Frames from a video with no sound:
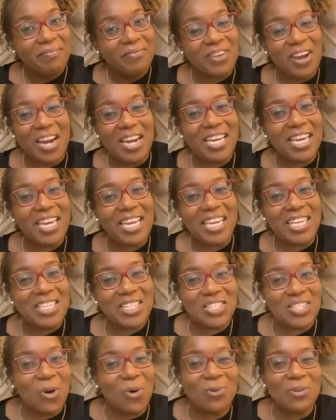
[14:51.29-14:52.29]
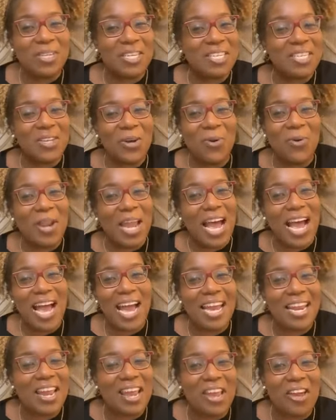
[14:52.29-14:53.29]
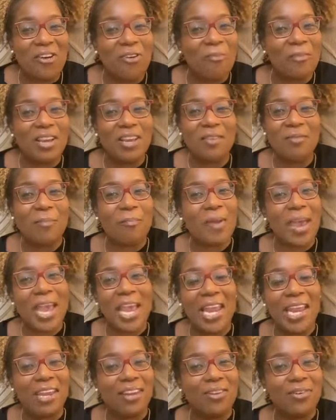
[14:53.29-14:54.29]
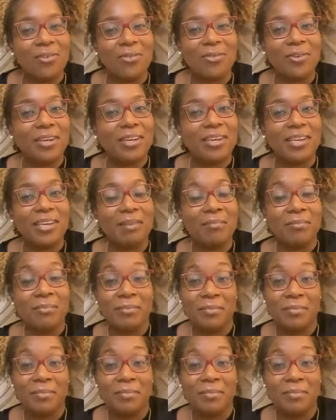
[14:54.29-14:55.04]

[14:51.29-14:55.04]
Trying to get consultants online to help me do it.